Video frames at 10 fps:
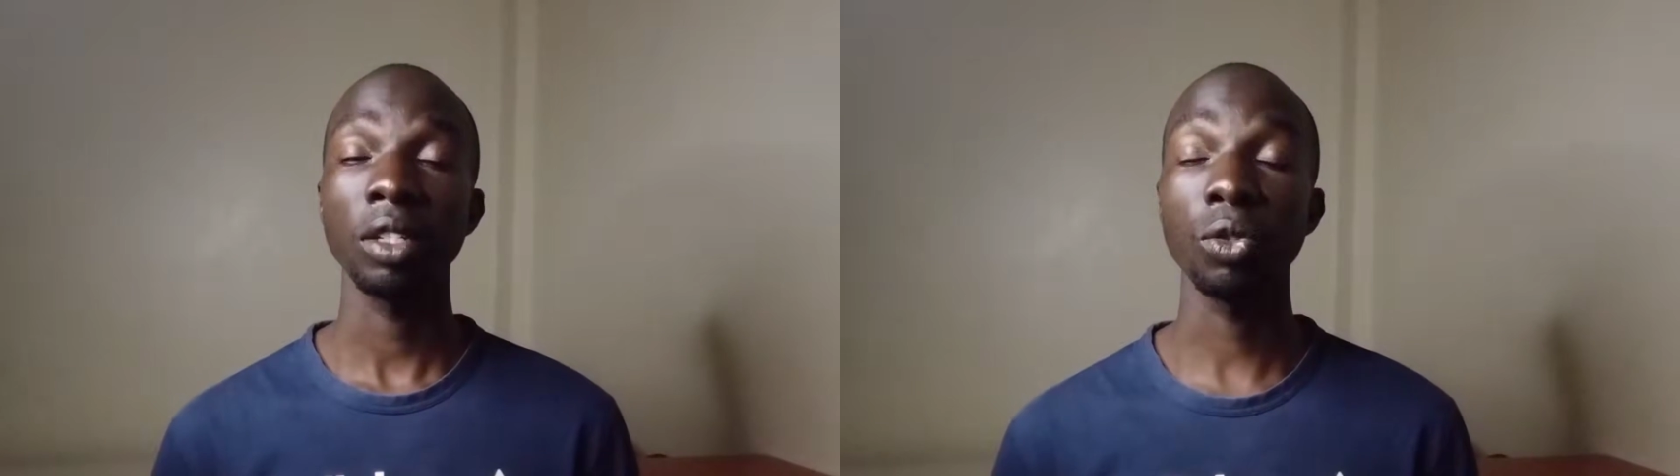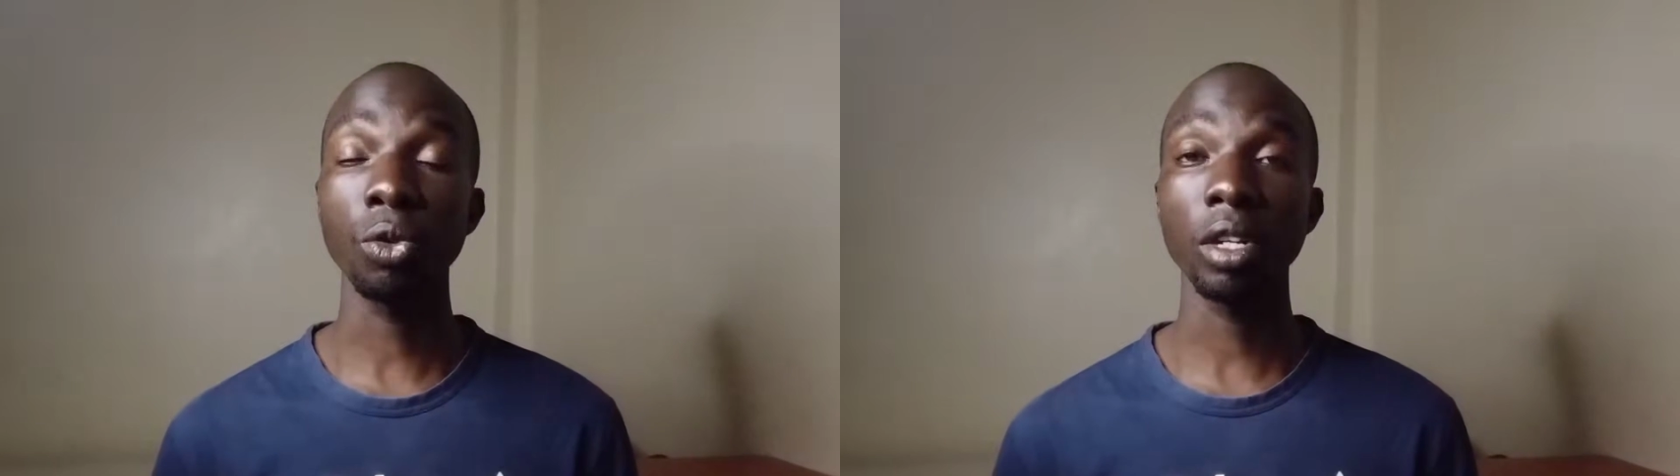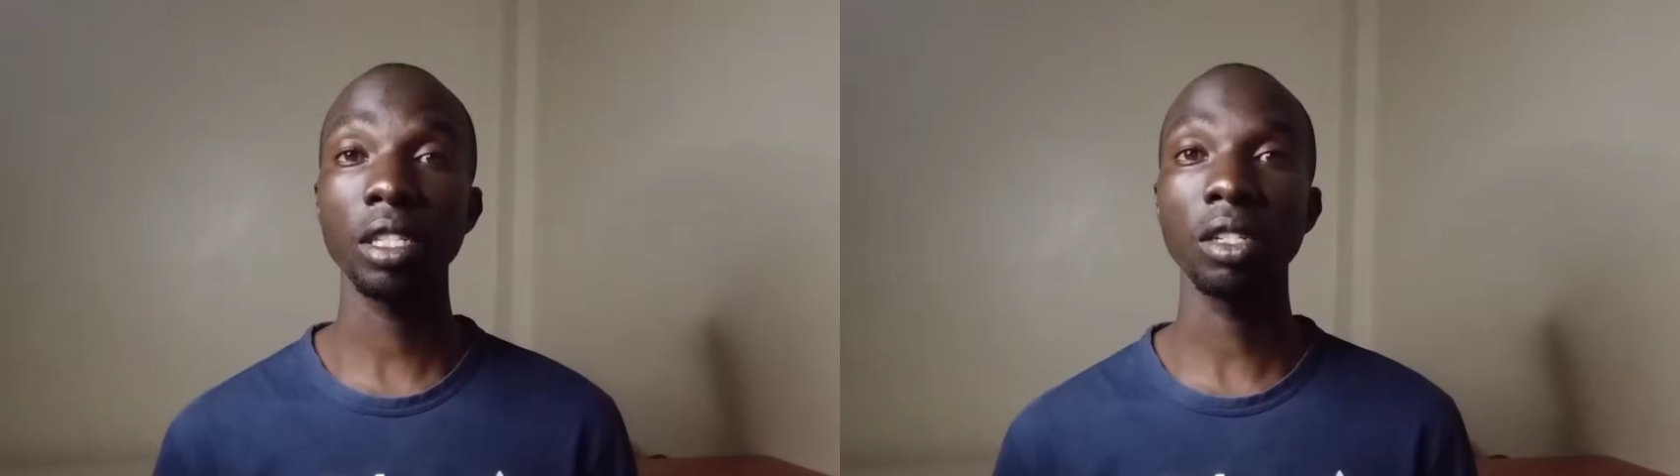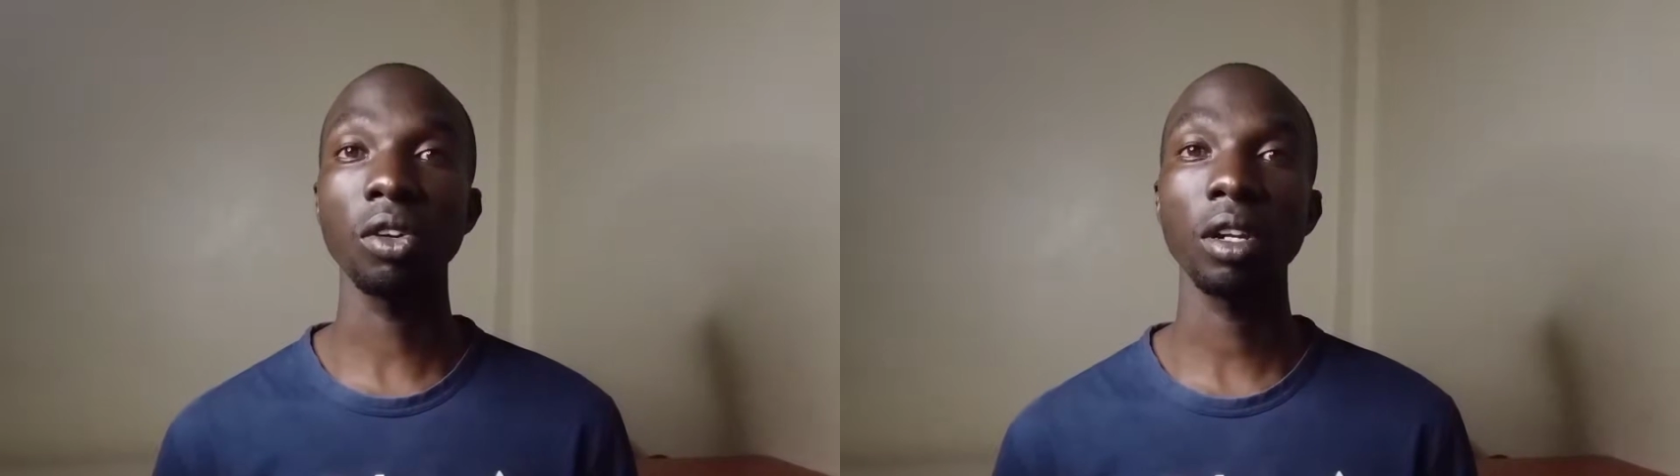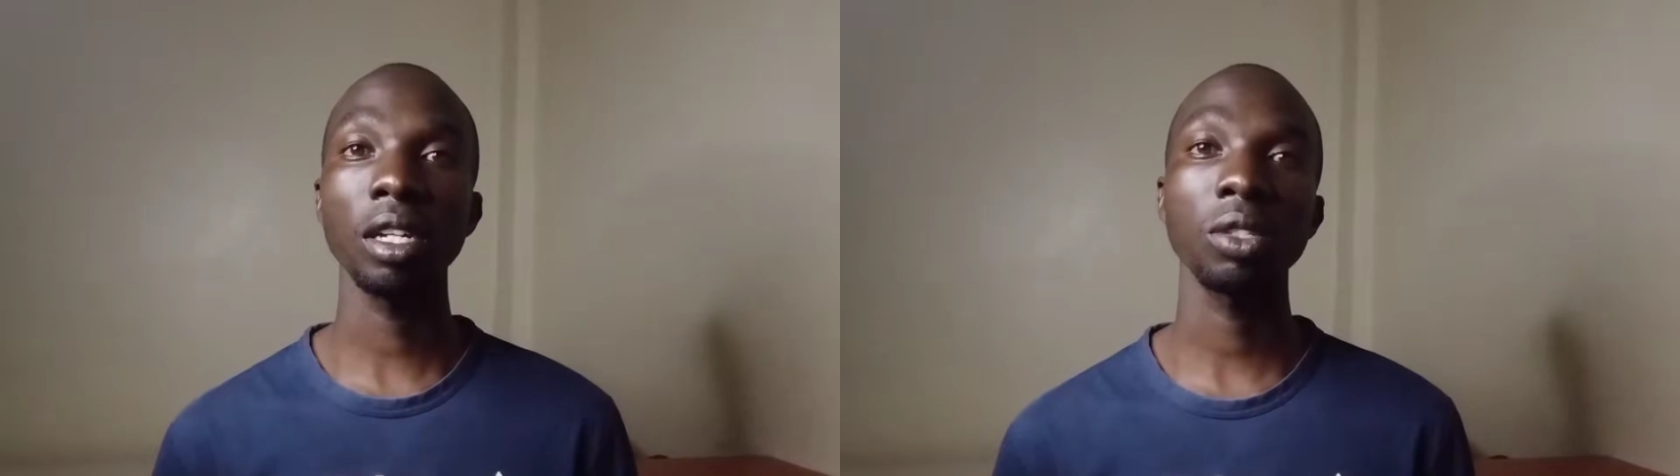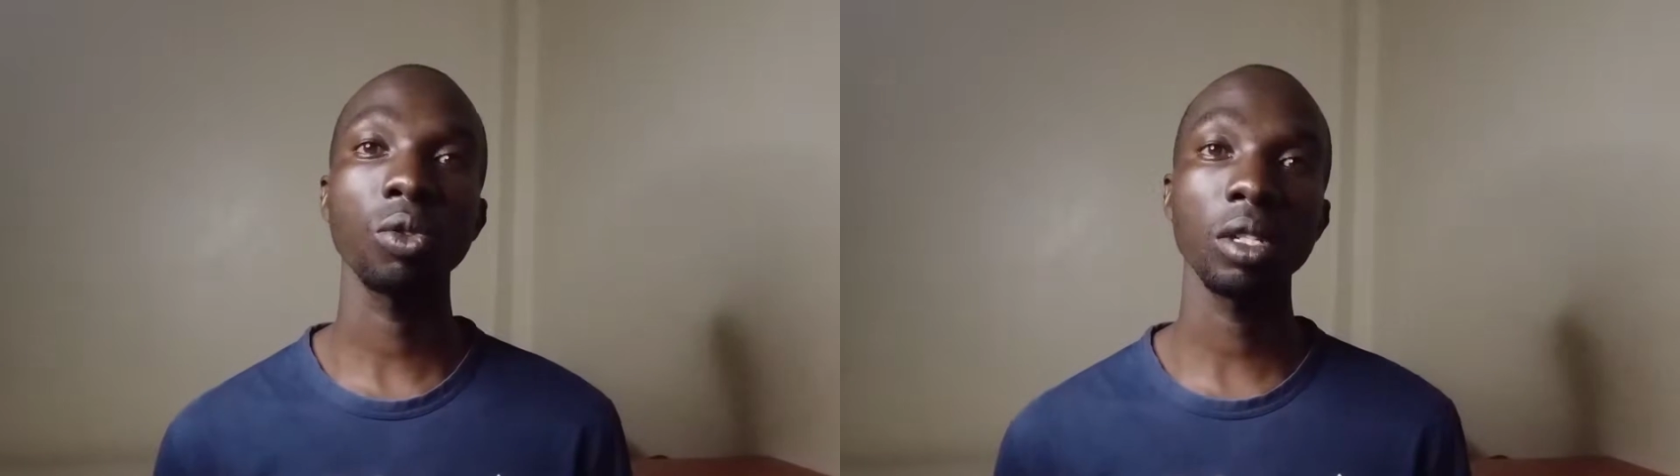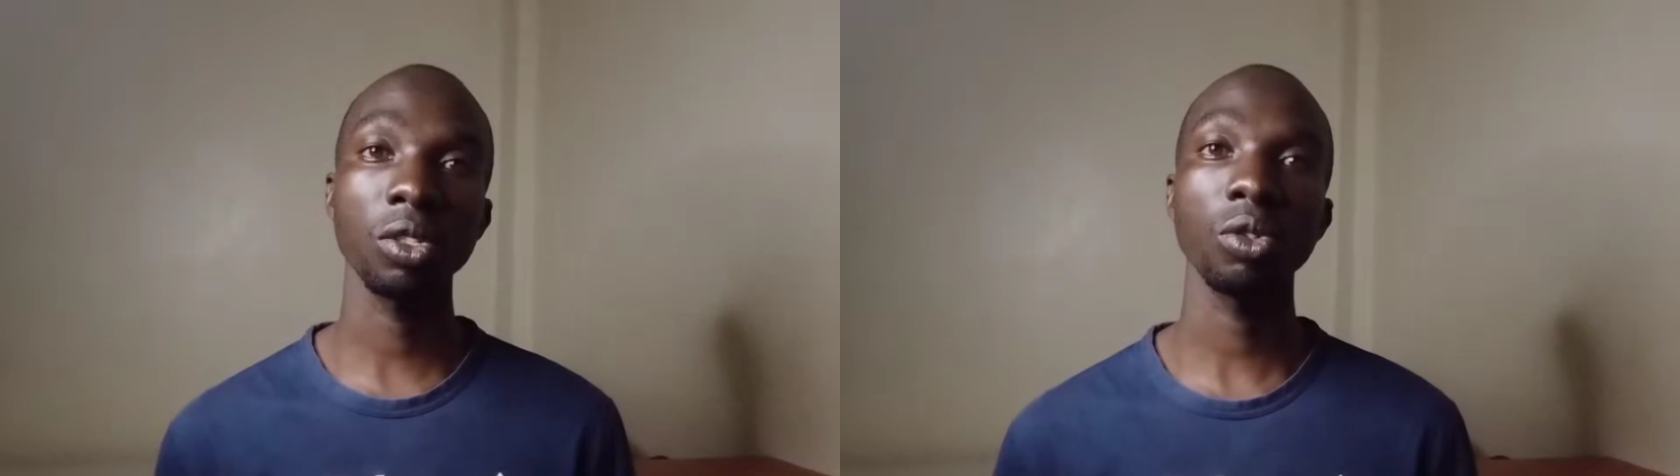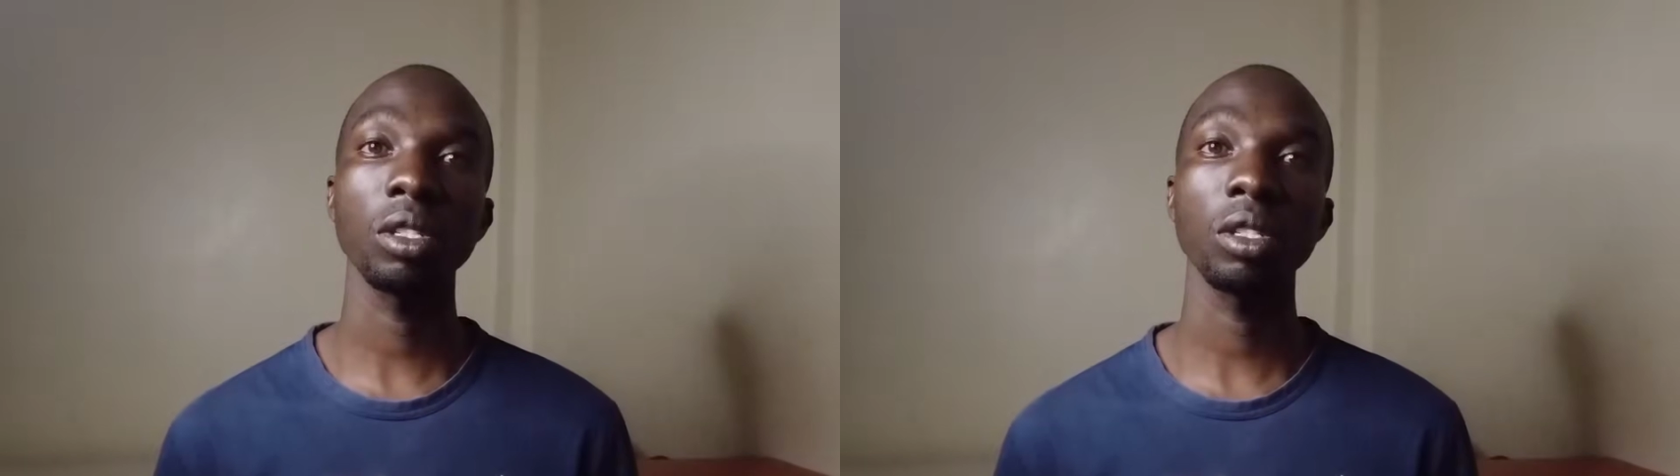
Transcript: US dollars. Once